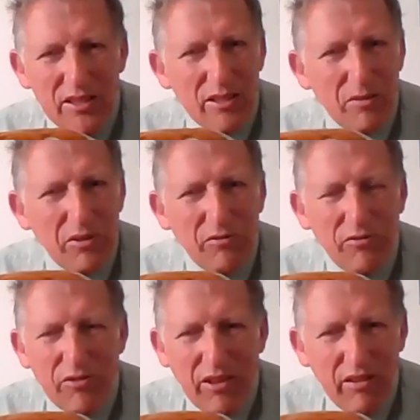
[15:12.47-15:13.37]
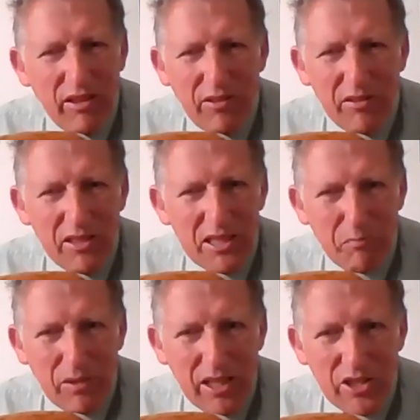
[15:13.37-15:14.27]
something very, very
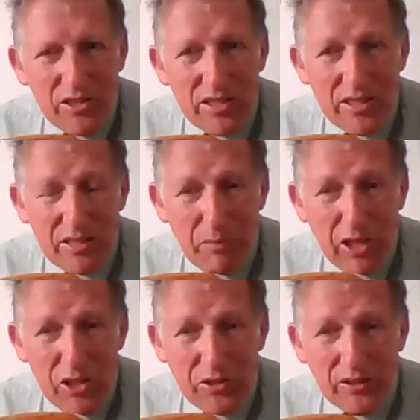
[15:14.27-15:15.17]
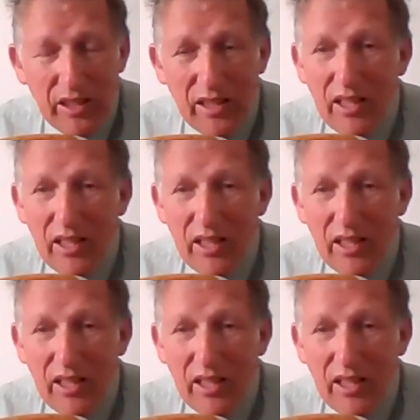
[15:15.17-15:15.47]
precious and special.